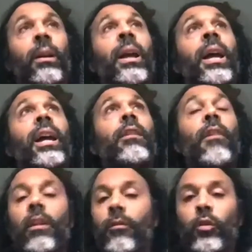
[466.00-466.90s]
a very
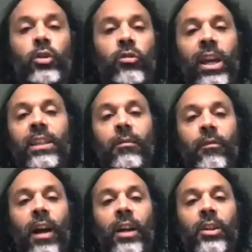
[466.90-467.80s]
frustrating
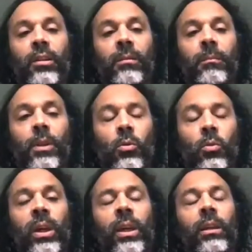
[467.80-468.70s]
fashion
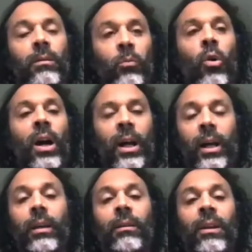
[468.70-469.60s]
between what
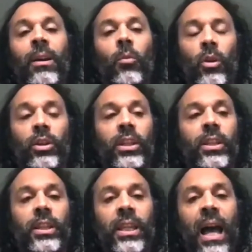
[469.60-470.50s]
I wanted to
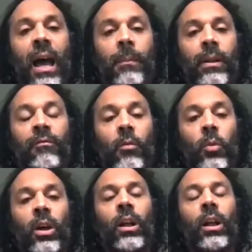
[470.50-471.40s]
see happen in the
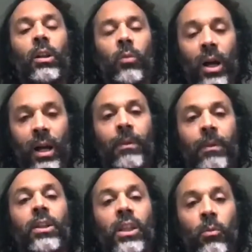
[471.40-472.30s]
world, what I
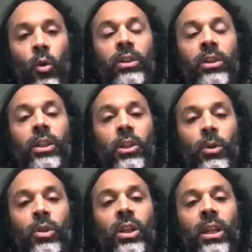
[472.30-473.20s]
personally wanted to
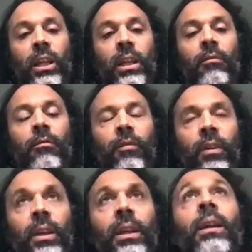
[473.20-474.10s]
achieve,
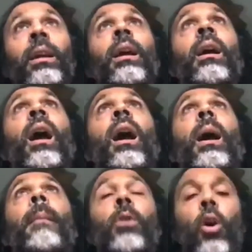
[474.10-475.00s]
the
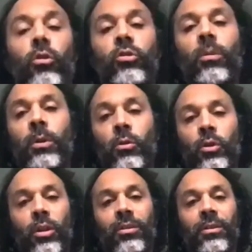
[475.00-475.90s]

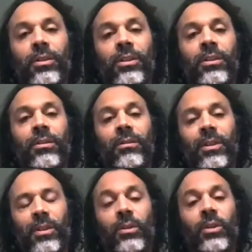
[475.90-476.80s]
contributions
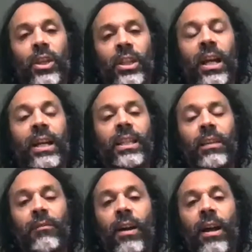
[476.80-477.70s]
to society
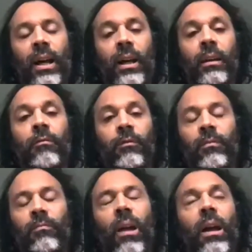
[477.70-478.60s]
that I
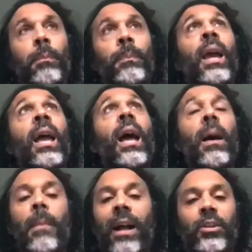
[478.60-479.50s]

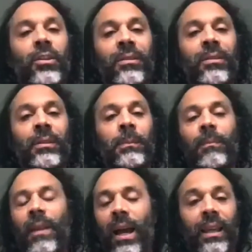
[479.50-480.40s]
imagined
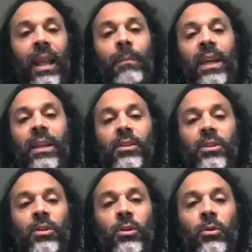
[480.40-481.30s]
academic
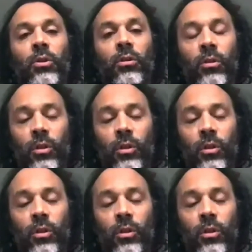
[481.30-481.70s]
institutions